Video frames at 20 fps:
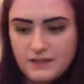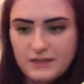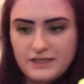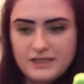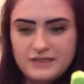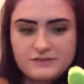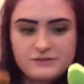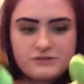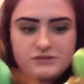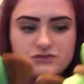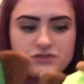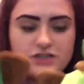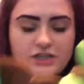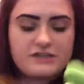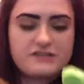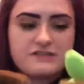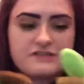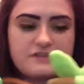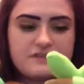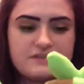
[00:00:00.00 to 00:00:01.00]
It's
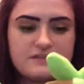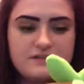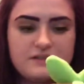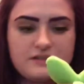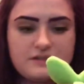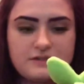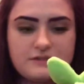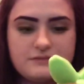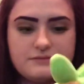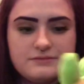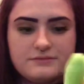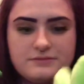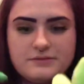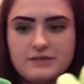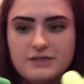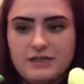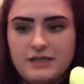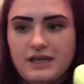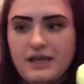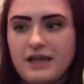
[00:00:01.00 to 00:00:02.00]
just, you know,
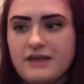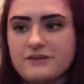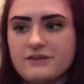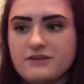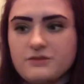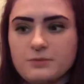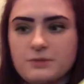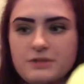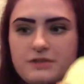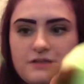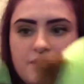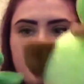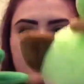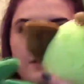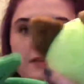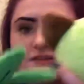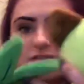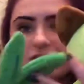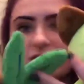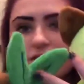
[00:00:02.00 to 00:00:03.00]
and this one,
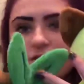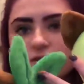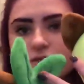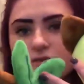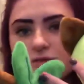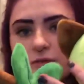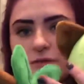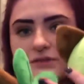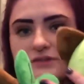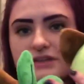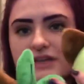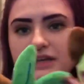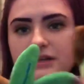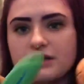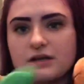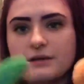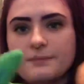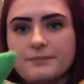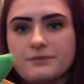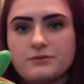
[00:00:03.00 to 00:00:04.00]
its ears don't stand
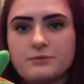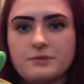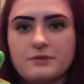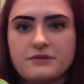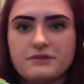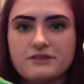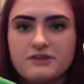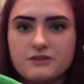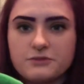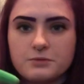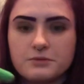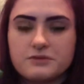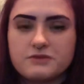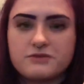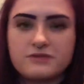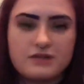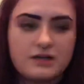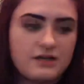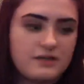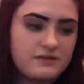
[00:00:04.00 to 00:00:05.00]
up as well as this
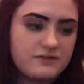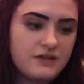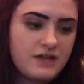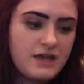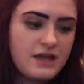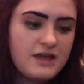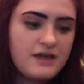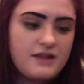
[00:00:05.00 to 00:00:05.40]
one's does.